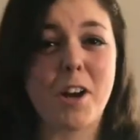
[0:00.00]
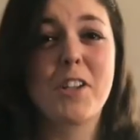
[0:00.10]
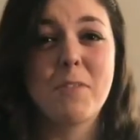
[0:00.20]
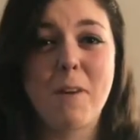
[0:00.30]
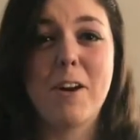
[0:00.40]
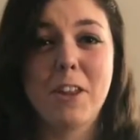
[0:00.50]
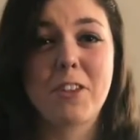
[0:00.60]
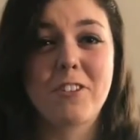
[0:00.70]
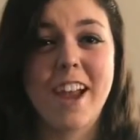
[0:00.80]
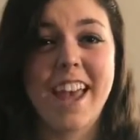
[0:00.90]
Dr.
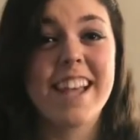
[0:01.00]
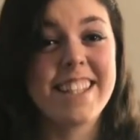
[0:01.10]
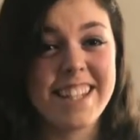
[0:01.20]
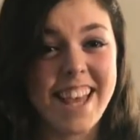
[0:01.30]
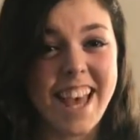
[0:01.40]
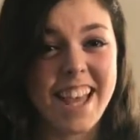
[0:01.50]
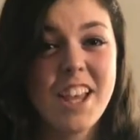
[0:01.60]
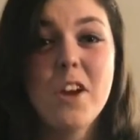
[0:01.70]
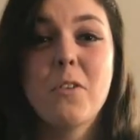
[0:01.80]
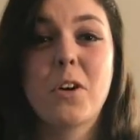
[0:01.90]
Meredith Gray, and
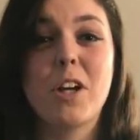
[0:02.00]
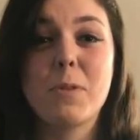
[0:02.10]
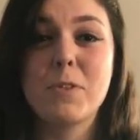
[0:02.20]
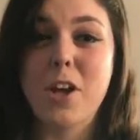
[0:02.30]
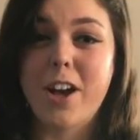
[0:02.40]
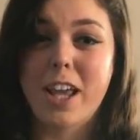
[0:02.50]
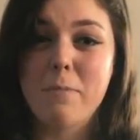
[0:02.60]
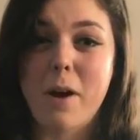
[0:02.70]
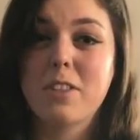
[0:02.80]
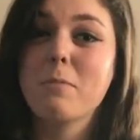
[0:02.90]
today we're going to be talking
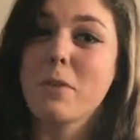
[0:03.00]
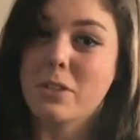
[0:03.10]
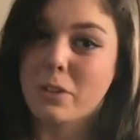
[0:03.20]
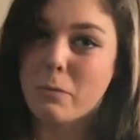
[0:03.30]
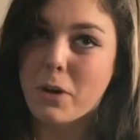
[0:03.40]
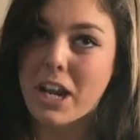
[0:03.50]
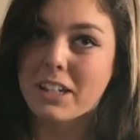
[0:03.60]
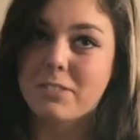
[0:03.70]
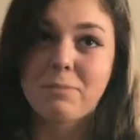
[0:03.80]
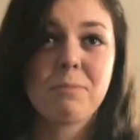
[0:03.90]
about the musical
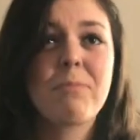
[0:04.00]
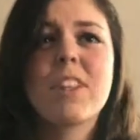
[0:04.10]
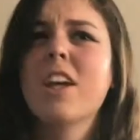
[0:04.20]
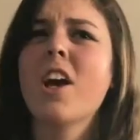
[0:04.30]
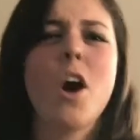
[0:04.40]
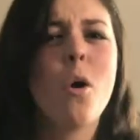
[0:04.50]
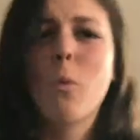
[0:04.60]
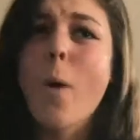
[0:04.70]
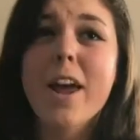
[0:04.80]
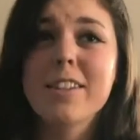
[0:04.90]
brain.
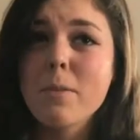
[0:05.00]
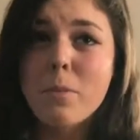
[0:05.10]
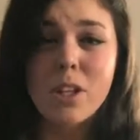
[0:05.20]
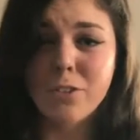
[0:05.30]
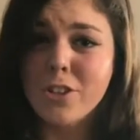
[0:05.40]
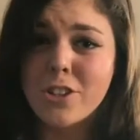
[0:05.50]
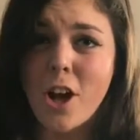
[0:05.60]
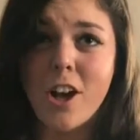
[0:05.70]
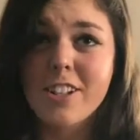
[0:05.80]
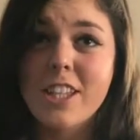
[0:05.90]
Why does a beautiful
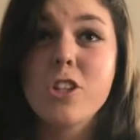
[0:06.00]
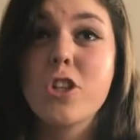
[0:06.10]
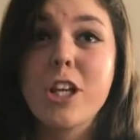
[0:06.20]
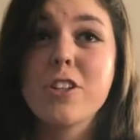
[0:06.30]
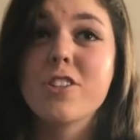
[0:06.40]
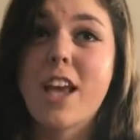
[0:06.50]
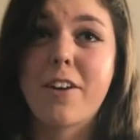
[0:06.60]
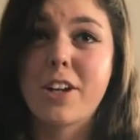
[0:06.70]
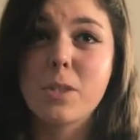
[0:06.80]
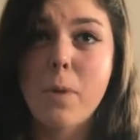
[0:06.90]
song send chills
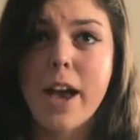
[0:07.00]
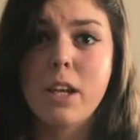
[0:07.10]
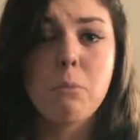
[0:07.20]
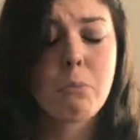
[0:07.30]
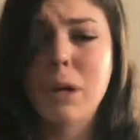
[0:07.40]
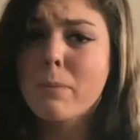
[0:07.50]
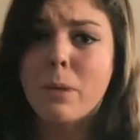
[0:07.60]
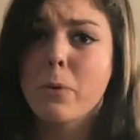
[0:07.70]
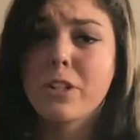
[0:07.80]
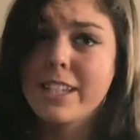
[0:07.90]
down our spine and bring
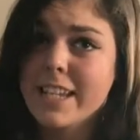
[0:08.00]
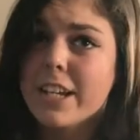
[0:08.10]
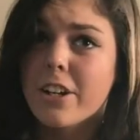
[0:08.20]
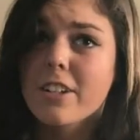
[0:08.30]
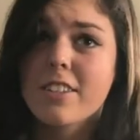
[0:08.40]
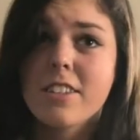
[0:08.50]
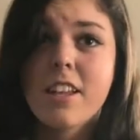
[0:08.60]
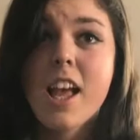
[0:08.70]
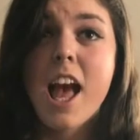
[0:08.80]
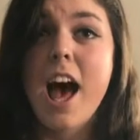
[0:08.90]
people to tears?
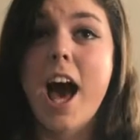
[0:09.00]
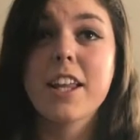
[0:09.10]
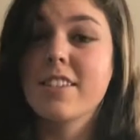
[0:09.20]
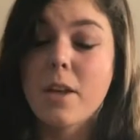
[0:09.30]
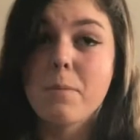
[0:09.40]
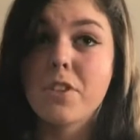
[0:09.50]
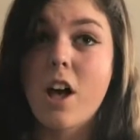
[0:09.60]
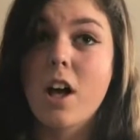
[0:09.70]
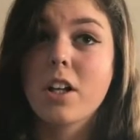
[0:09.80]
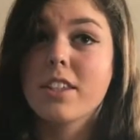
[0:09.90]
How do some
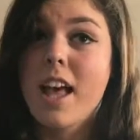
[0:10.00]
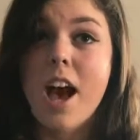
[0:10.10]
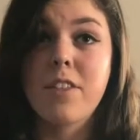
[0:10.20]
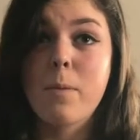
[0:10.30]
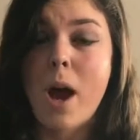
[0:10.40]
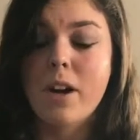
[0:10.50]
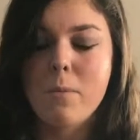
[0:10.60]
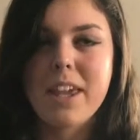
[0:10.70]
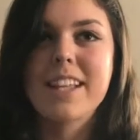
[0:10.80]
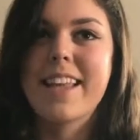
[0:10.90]
songs have the power
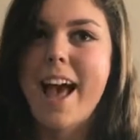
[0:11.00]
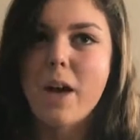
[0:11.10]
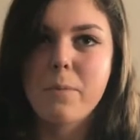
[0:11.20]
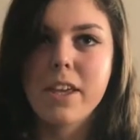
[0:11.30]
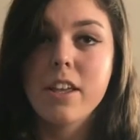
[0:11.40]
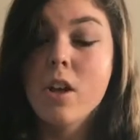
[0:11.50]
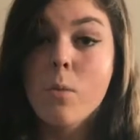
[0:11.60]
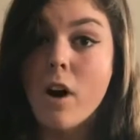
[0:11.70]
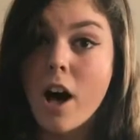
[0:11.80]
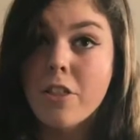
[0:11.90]
to make us happy,
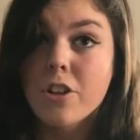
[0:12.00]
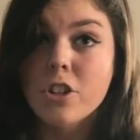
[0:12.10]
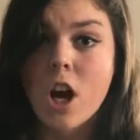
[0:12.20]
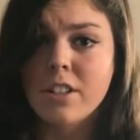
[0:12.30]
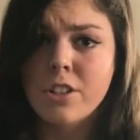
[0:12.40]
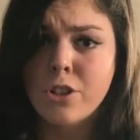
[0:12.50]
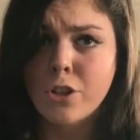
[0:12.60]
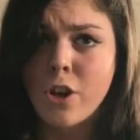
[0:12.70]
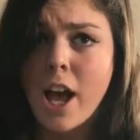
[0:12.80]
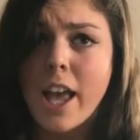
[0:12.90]
while others cause us to
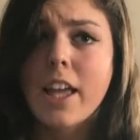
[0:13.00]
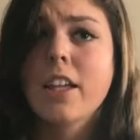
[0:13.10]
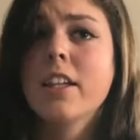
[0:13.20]
cry?